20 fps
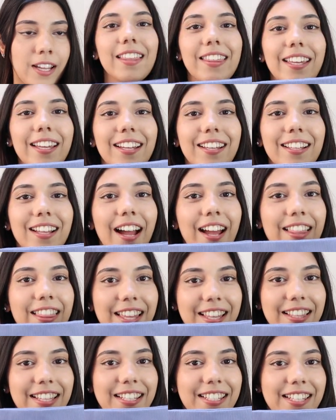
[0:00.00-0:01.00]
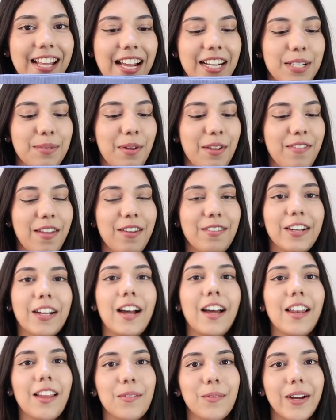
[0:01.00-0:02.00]
I think I think this is actually my favourite
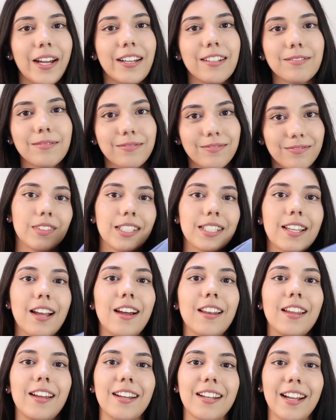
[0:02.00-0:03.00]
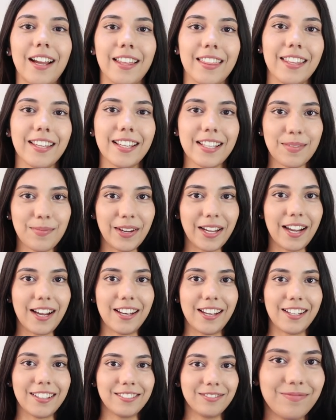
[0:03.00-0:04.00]
colour. Wait, this colour, I think it's my
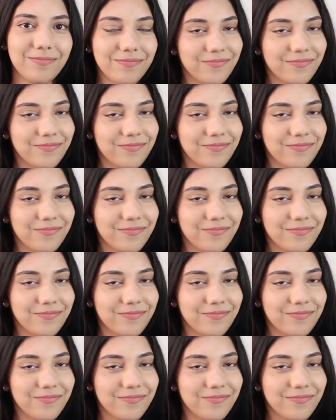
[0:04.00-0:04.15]
colour.